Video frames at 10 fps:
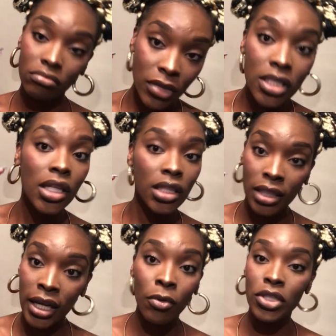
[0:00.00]
that's another
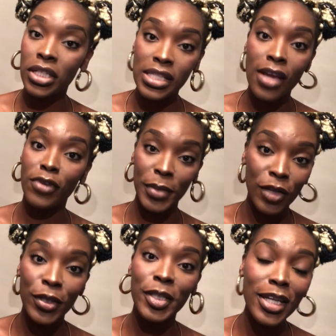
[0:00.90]
thing I want you to take from it.
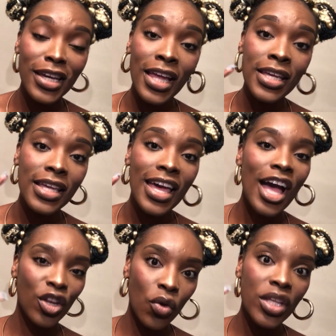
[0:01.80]
If you're looking at it,
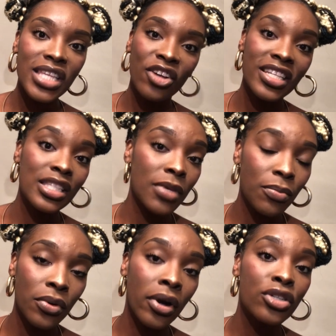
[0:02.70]
notice how these
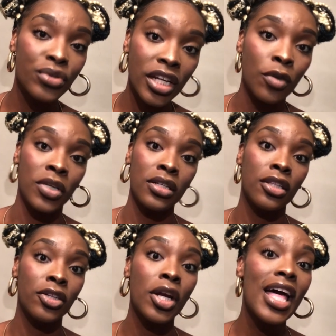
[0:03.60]
people are treating one
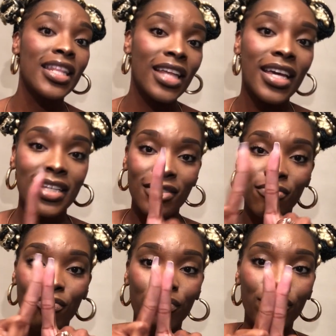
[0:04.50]
another. Like,
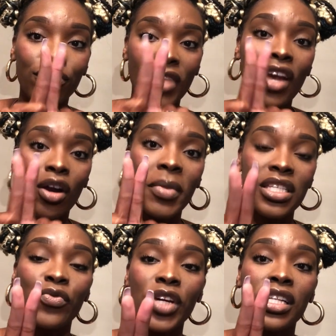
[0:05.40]
they are
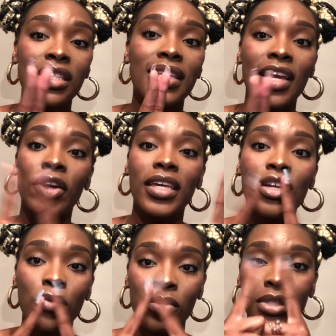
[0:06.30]
best friends, they are
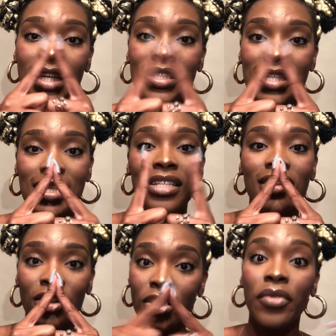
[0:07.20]
equals, they see each
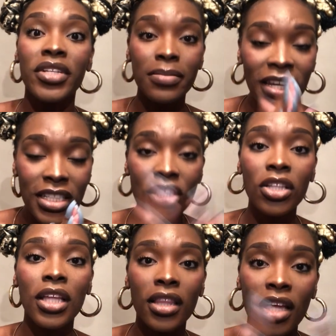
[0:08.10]
other, they respect each other,
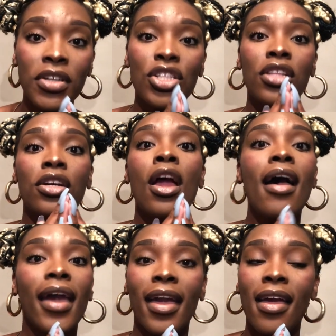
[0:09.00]
they love each other,
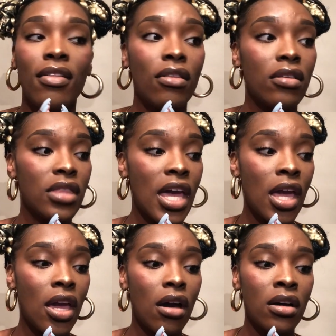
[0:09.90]
and
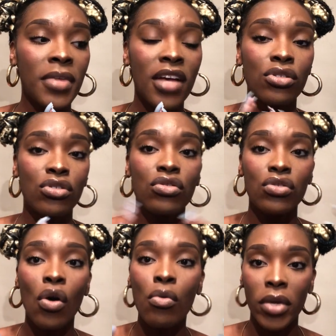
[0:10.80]
they have
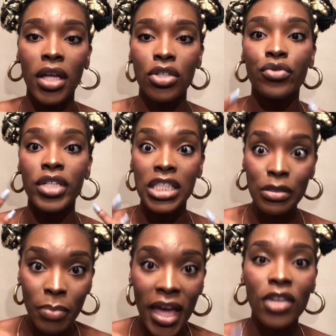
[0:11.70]
so much
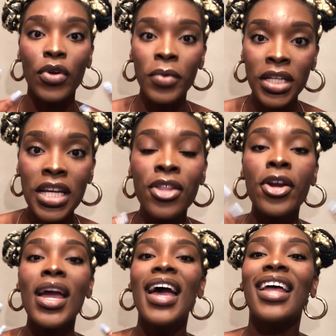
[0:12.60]
respect for one another.
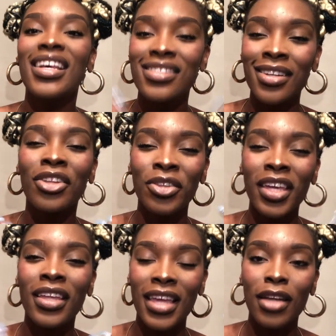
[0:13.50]
And that's another
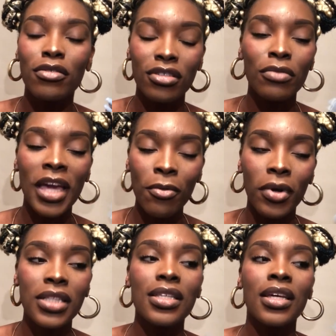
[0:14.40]
thing that you may
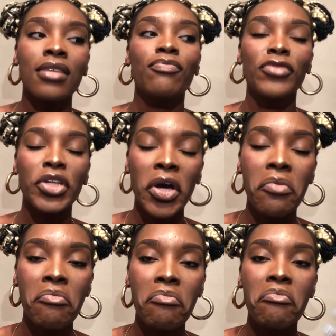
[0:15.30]
want to, you know,
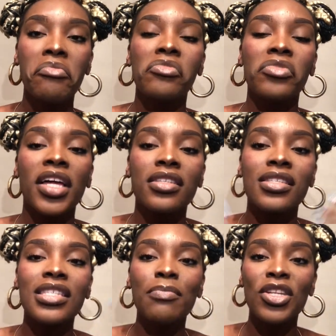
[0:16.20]
let
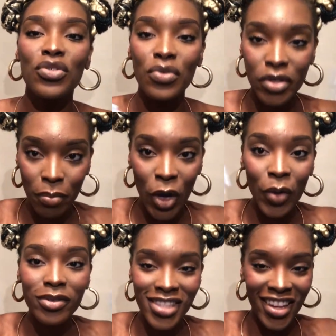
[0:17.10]
seep into your
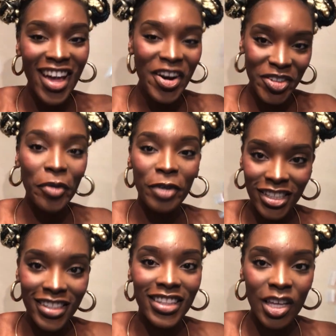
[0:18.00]
bones when you're
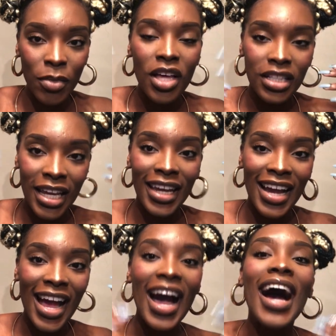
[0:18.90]
watching them. Like,
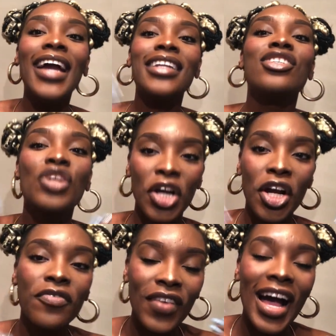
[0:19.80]
I
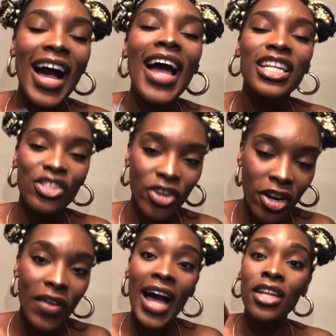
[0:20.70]
deserve
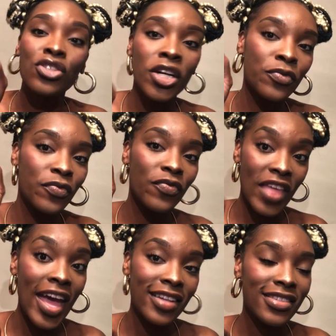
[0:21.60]

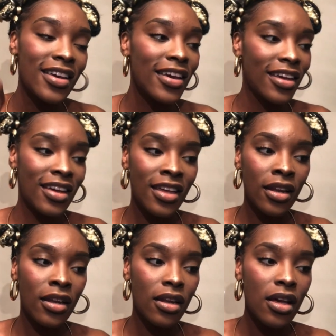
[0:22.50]
that. And